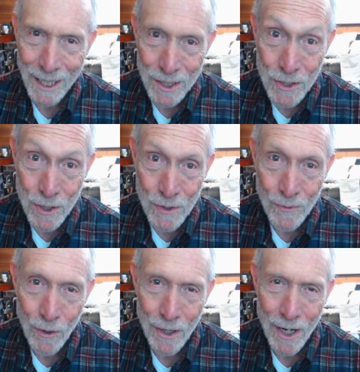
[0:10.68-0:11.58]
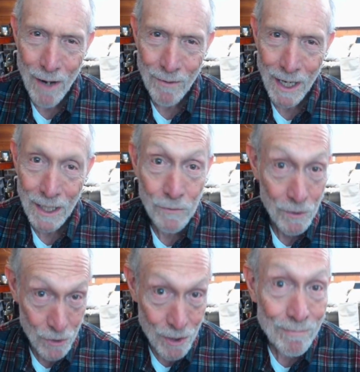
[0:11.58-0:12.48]
at Search for a Nonviolent
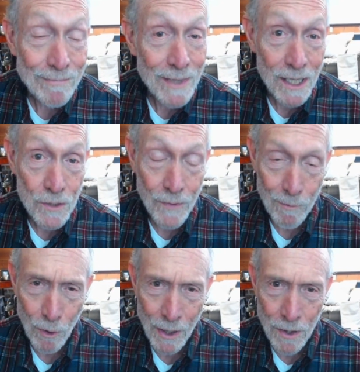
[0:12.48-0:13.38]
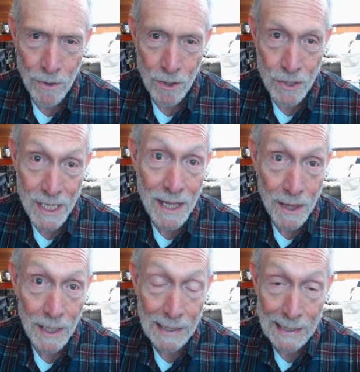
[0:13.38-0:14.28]
Future. It's February
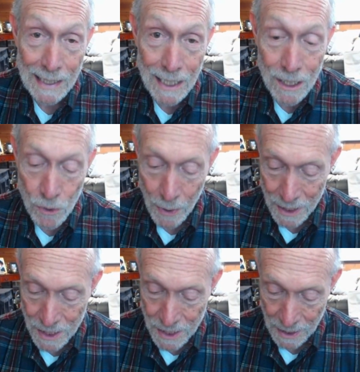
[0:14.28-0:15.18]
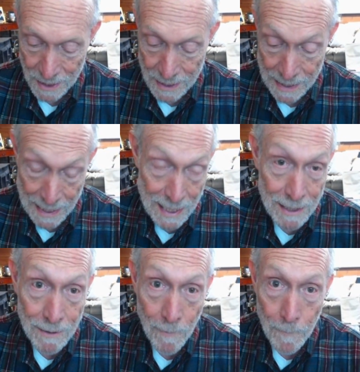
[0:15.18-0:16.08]
13th,
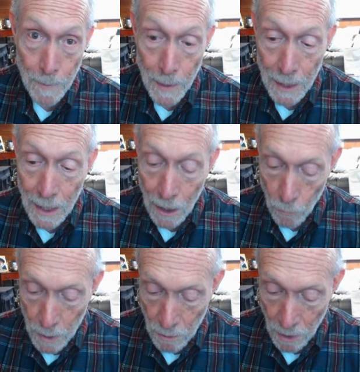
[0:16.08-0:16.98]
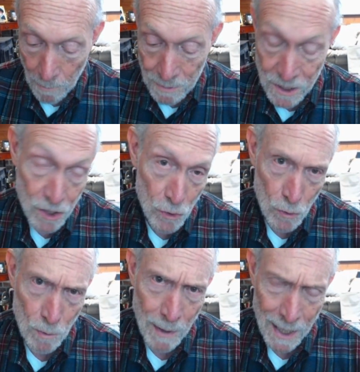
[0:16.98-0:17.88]
2016. We were up
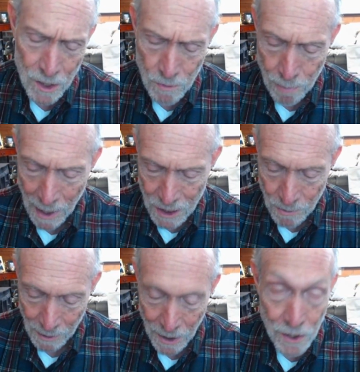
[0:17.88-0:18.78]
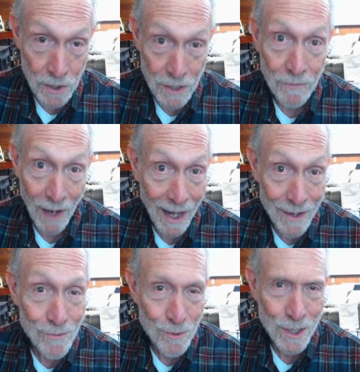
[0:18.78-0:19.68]
to page approximately
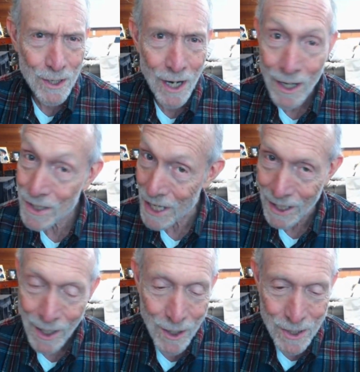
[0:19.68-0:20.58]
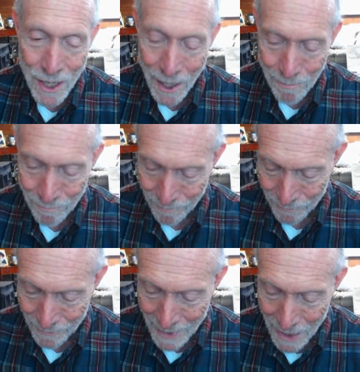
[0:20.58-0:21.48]
35. We are taking our time
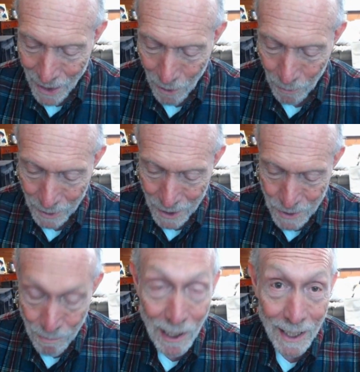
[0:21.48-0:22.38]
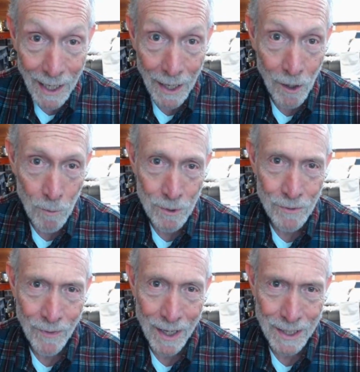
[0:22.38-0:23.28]
with this book, and I hope you're
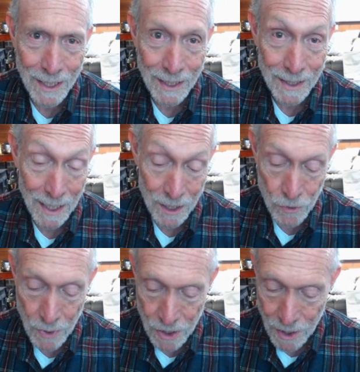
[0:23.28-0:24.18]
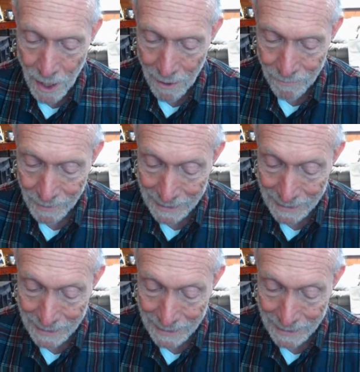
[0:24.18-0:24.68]
finding that it's rich enough.